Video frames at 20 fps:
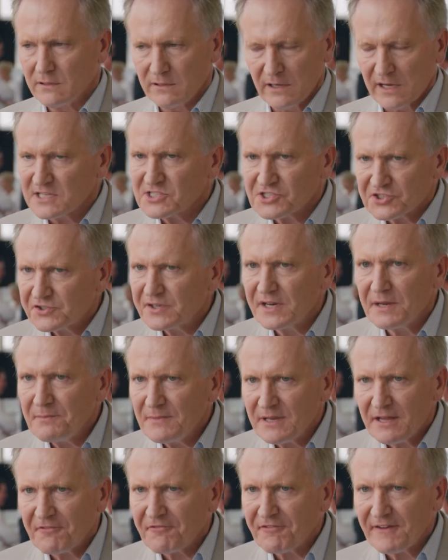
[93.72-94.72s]

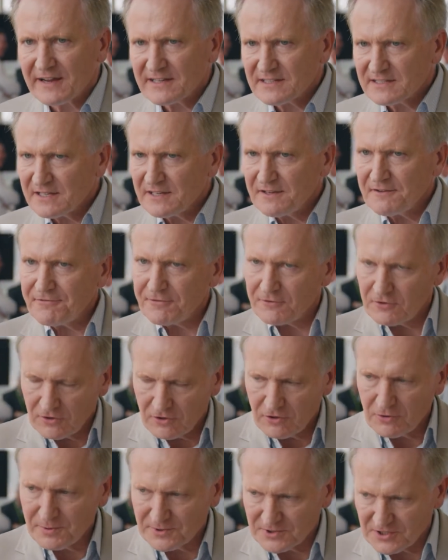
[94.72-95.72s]
Extremely effective
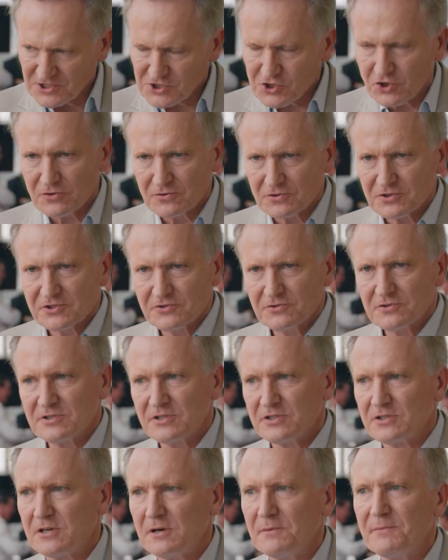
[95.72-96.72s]
over the short
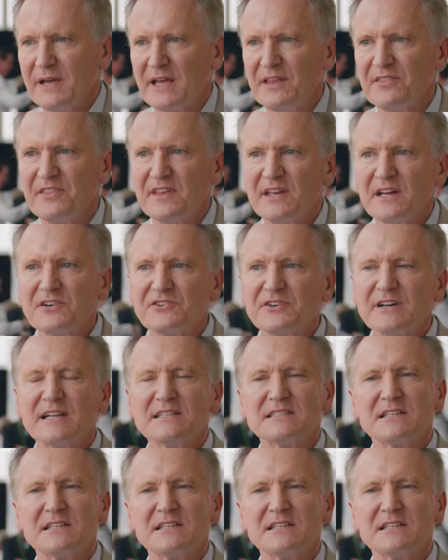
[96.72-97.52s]
term, and they have